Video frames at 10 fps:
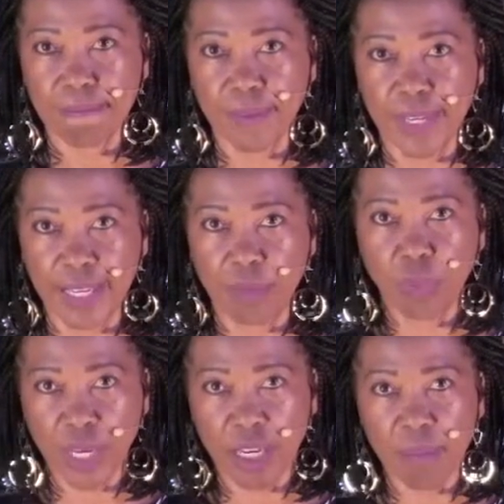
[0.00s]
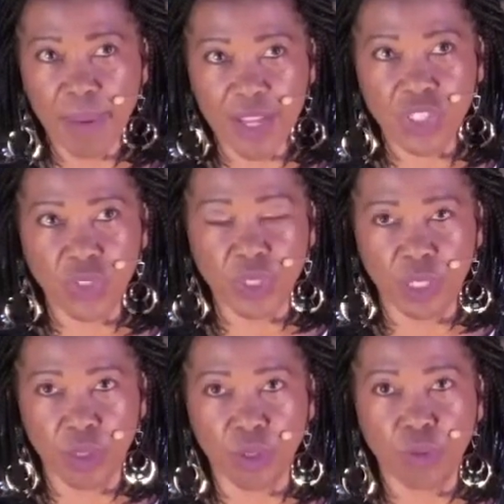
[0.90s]
Right? But we got to master it
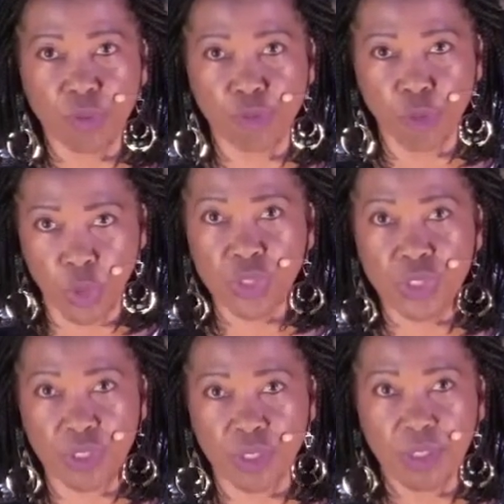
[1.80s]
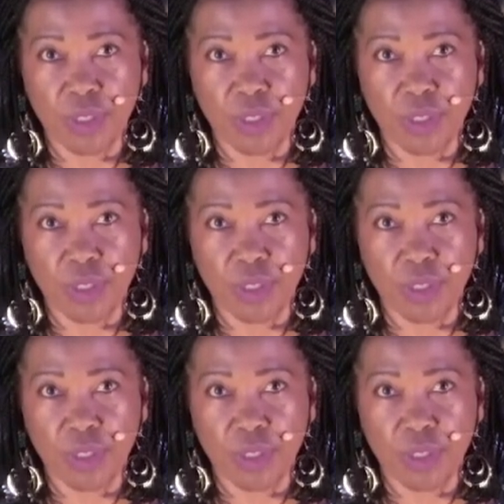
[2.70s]
here first.